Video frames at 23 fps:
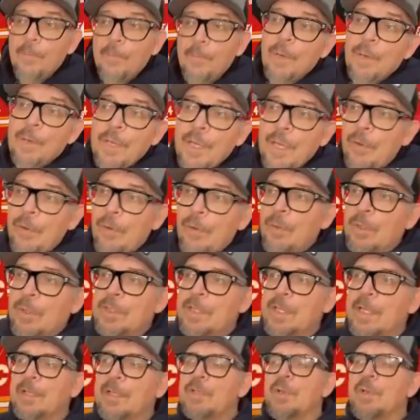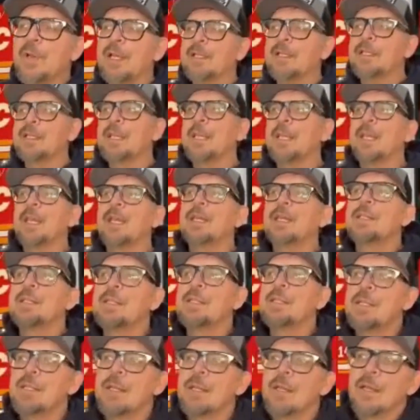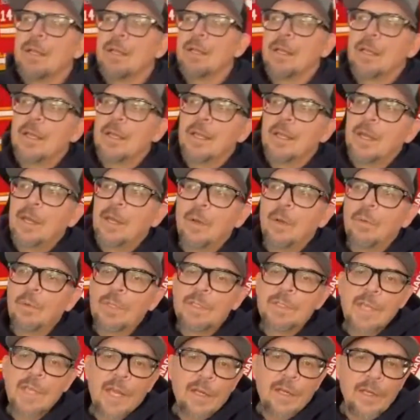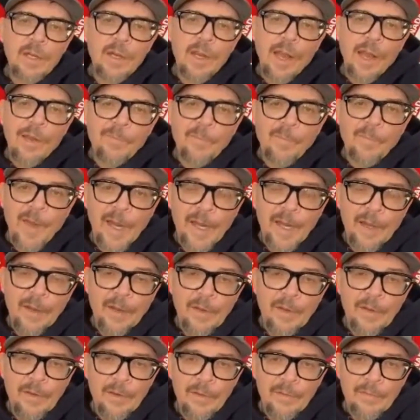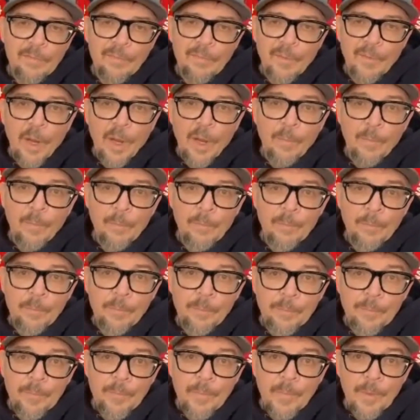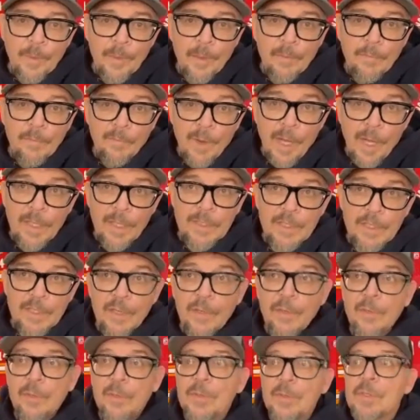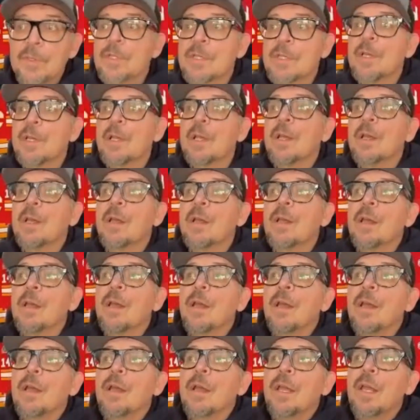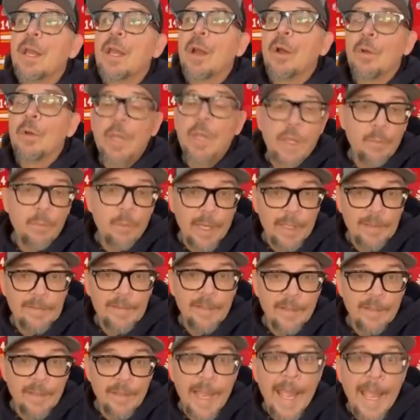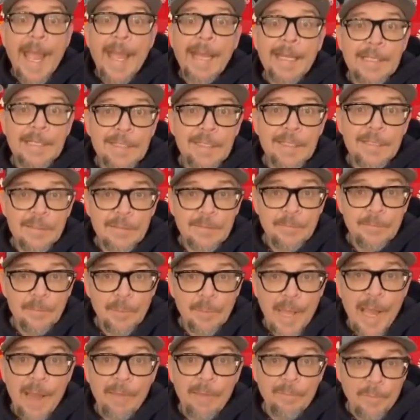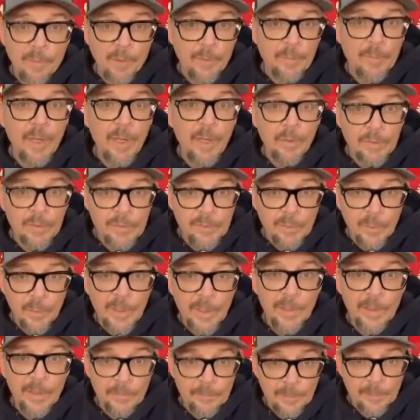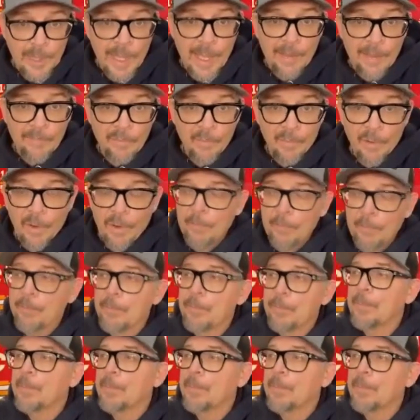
But you know what's interesting is, you know, when Tucker got fired from Fox News, you know, he went to the X platform, the old Twitter platform.